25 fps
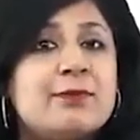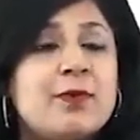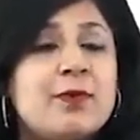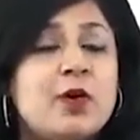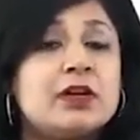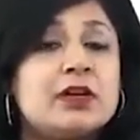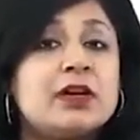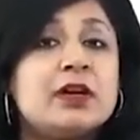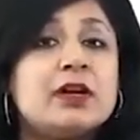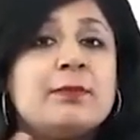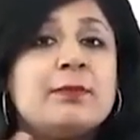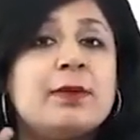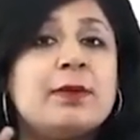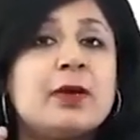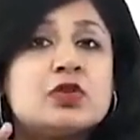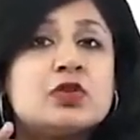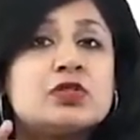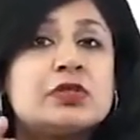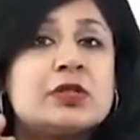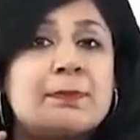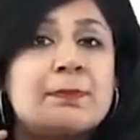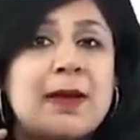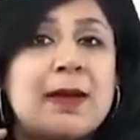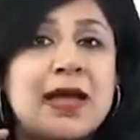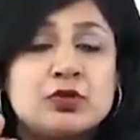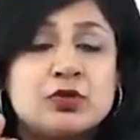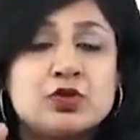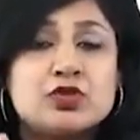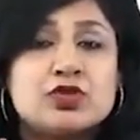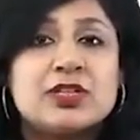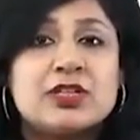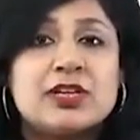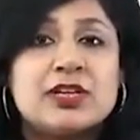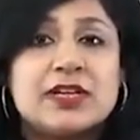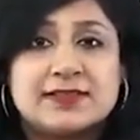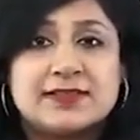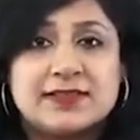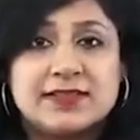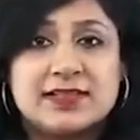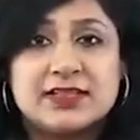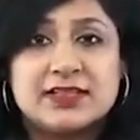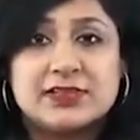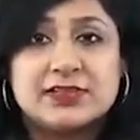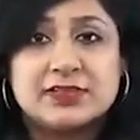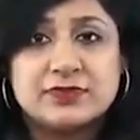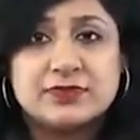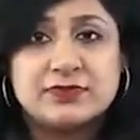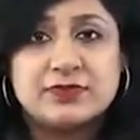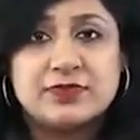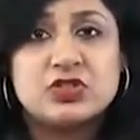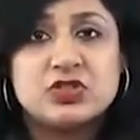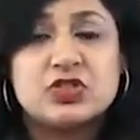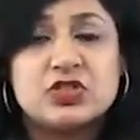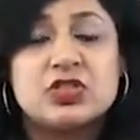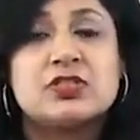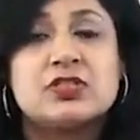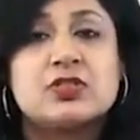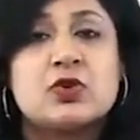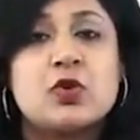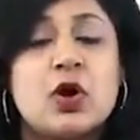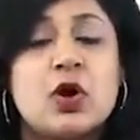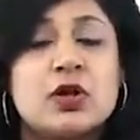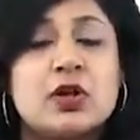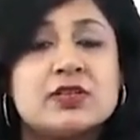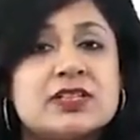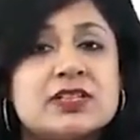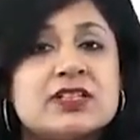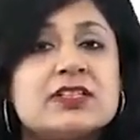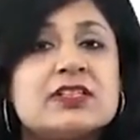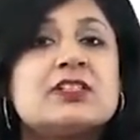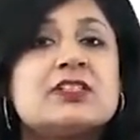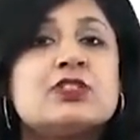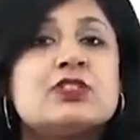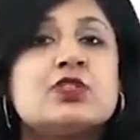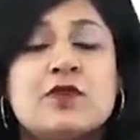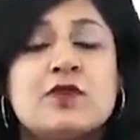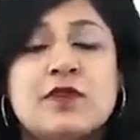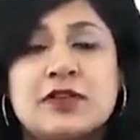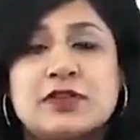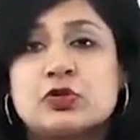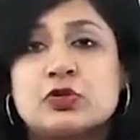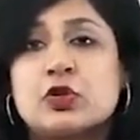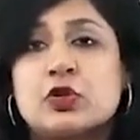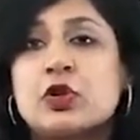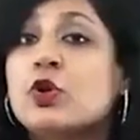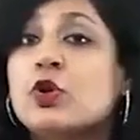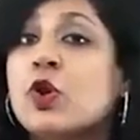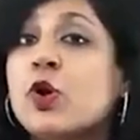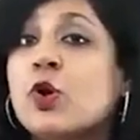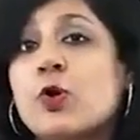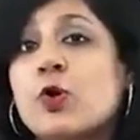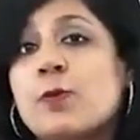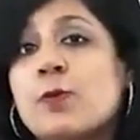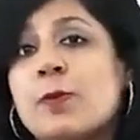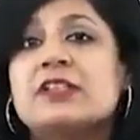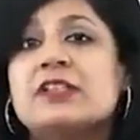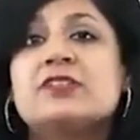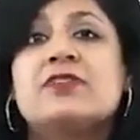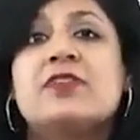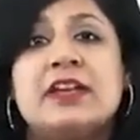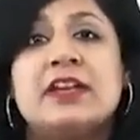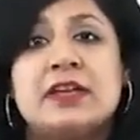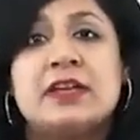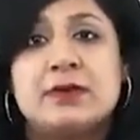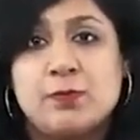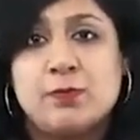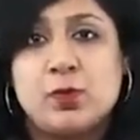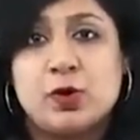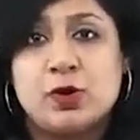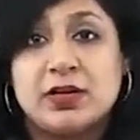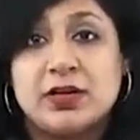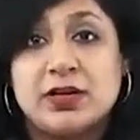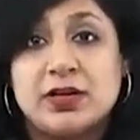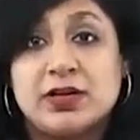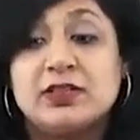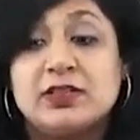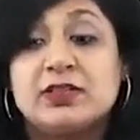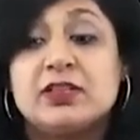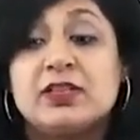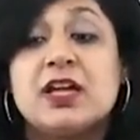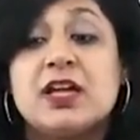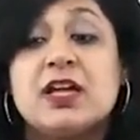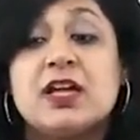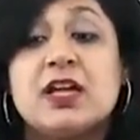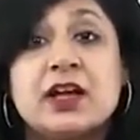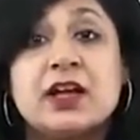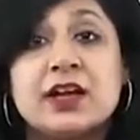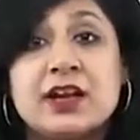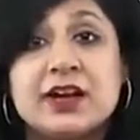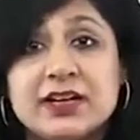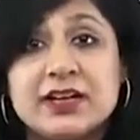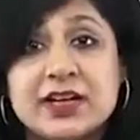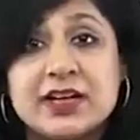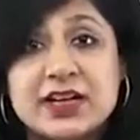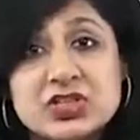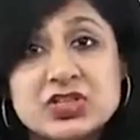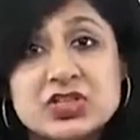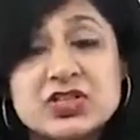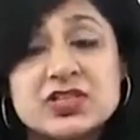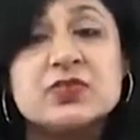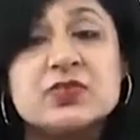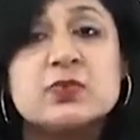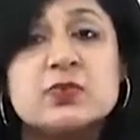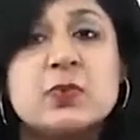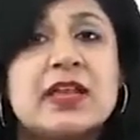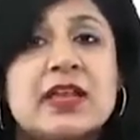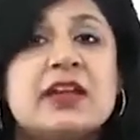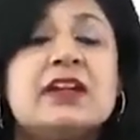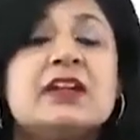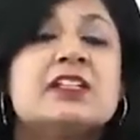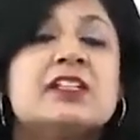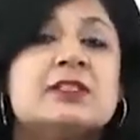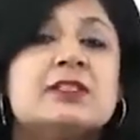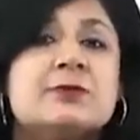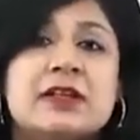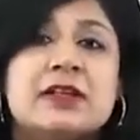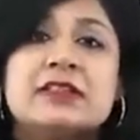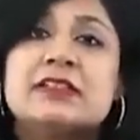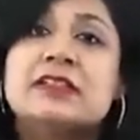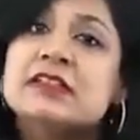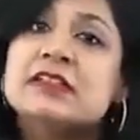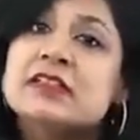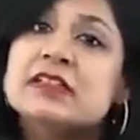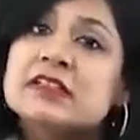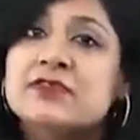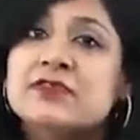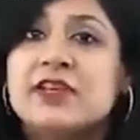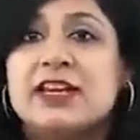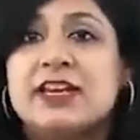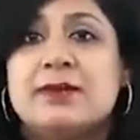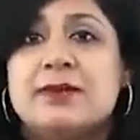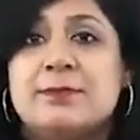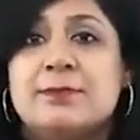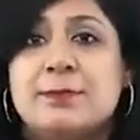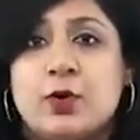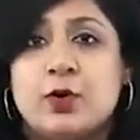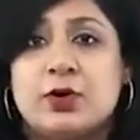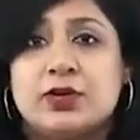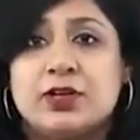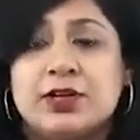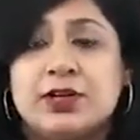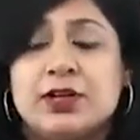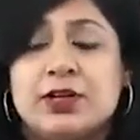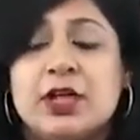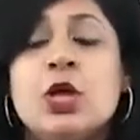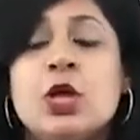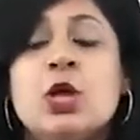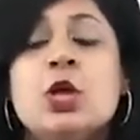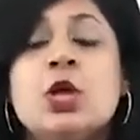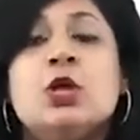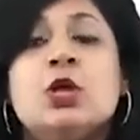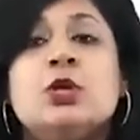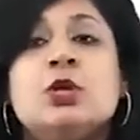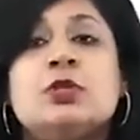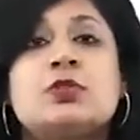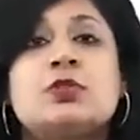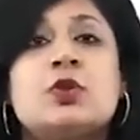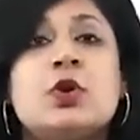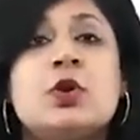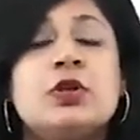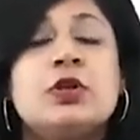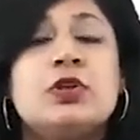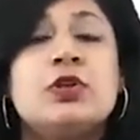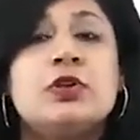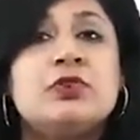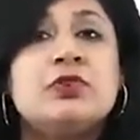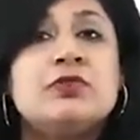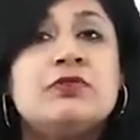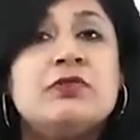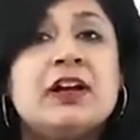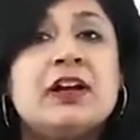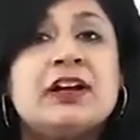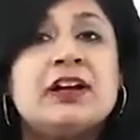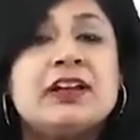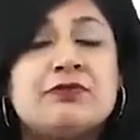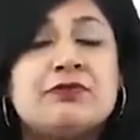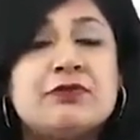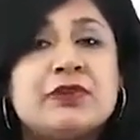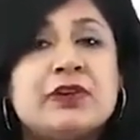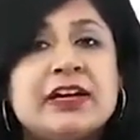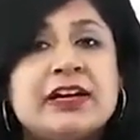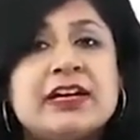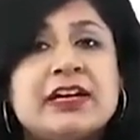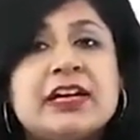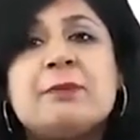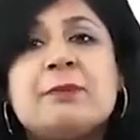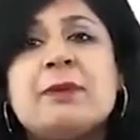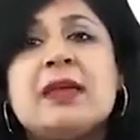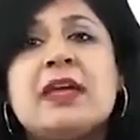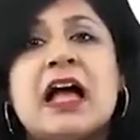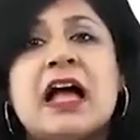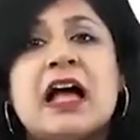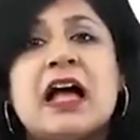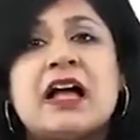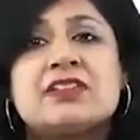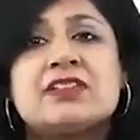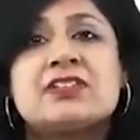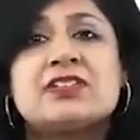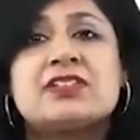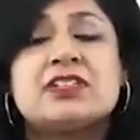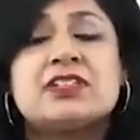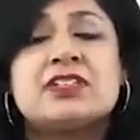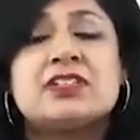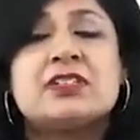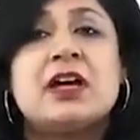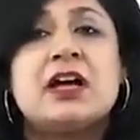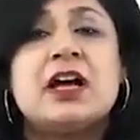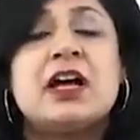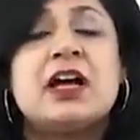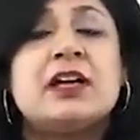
important, because the pathogenesis which is causing this neovascular glaucoma is very important. The conditions where it is present is very important. So you will definitely be asked the